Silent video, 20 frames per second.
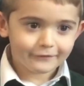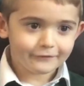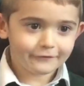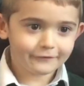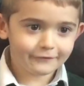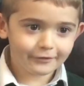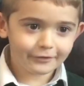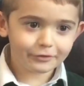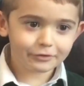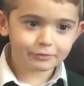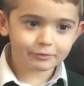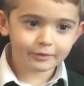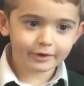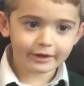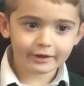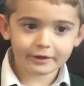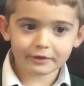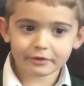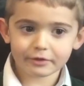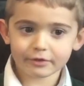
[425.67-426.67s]
This
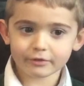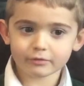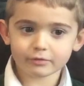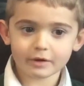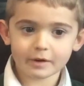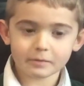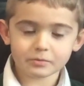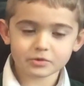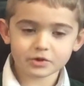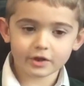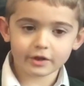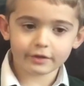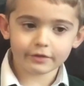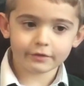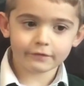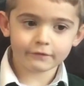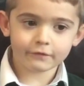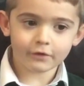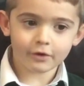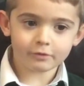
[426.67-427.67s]
week's scripture is
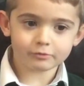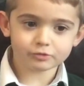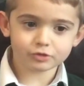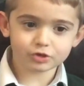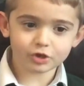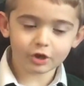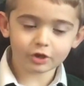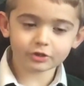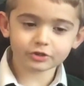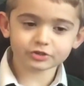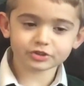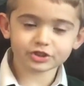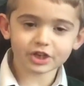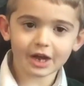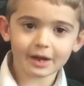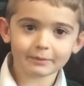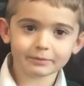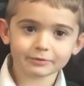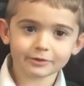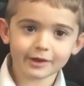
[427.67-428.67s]
from John
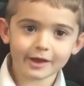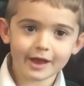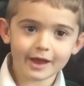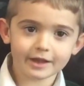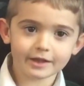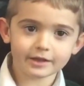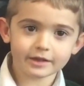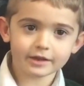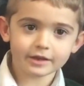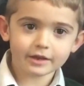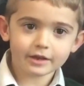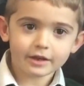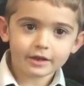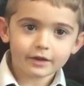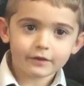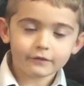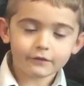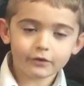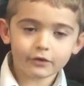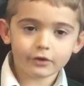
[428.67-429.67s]
chapter 8,
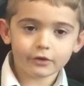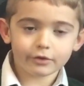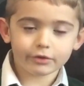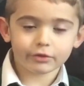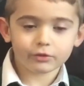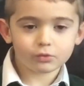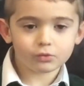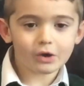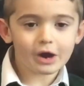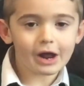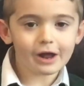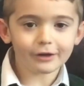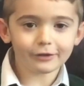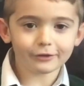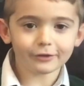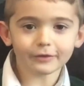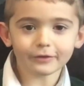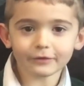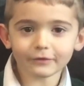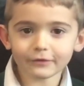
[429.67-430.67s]
verse
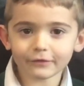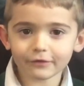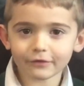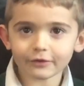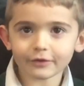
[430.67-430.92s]
12.